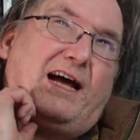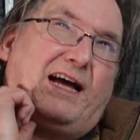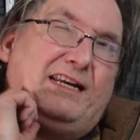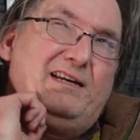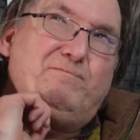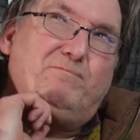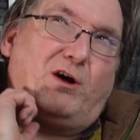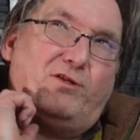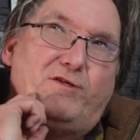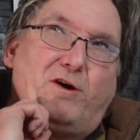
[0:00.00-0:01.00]
I didn't
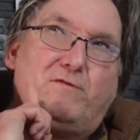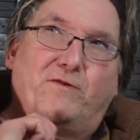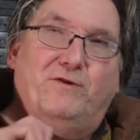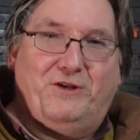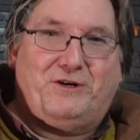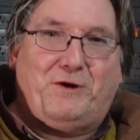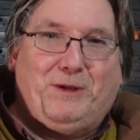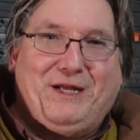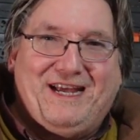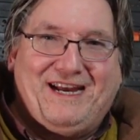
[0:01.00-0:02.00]
bother though for another
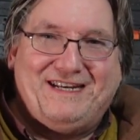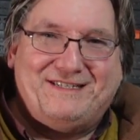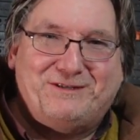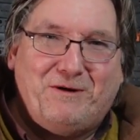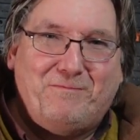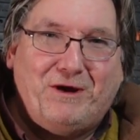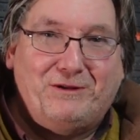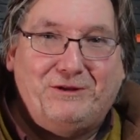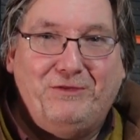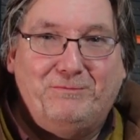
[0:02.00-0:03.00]
couple of days, so I
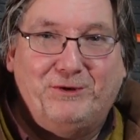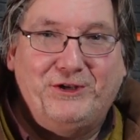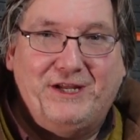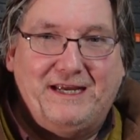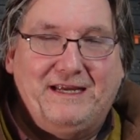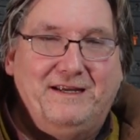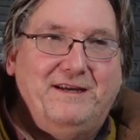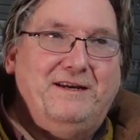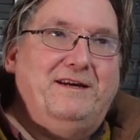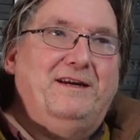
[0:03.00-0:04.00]
bottled on the Monday
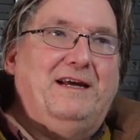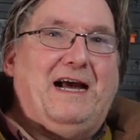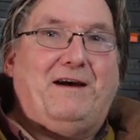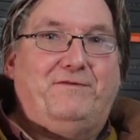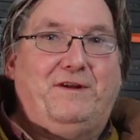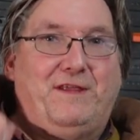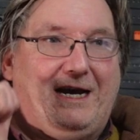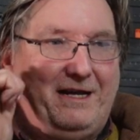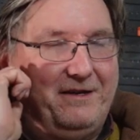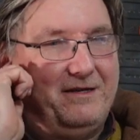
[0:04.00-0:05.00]
after
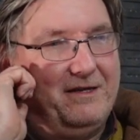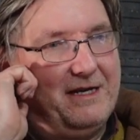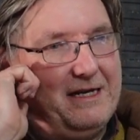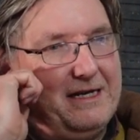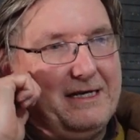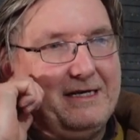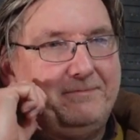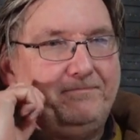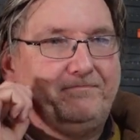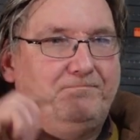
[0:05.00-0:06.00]
that.
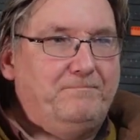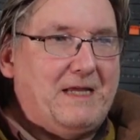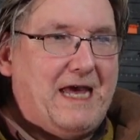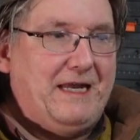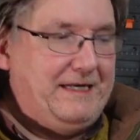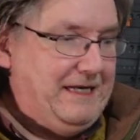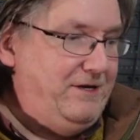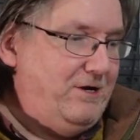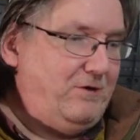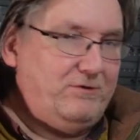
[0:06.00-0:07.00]
And I did
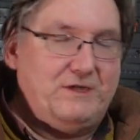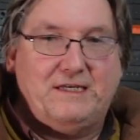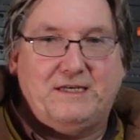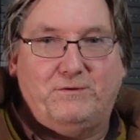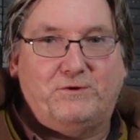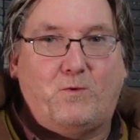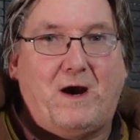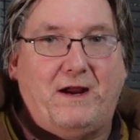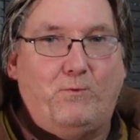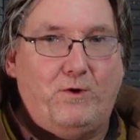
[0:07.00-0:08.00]
notice, and I was
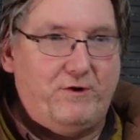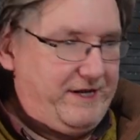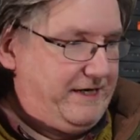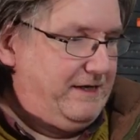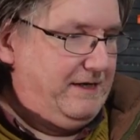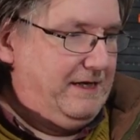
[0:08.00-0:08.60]
quite worried,